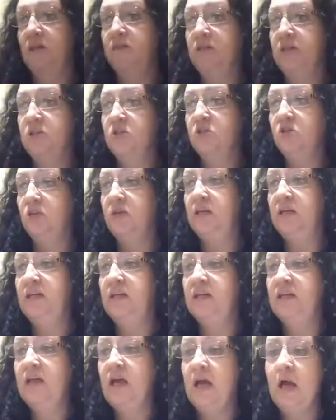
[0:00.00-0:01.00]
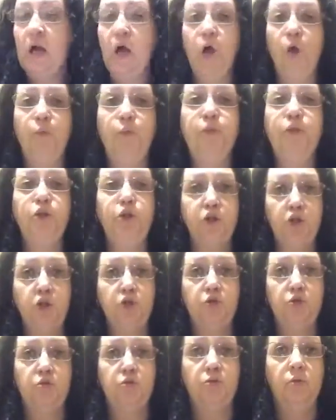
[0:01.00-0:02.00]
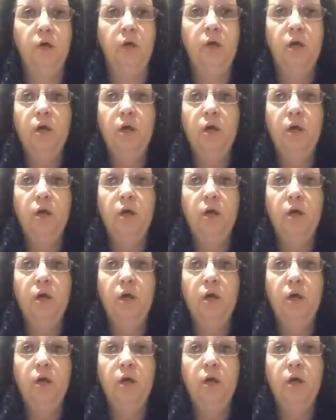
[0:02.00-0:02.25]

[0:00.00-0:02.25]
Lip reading: that's going to help you